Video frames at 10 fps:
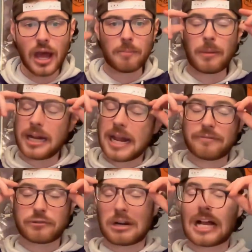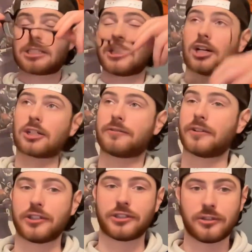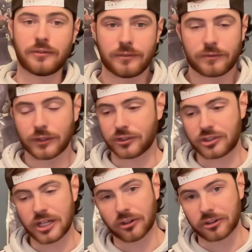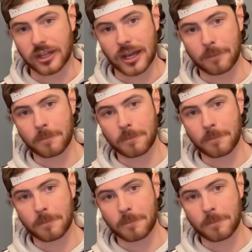Might have to rock Tucker for the Steelers game.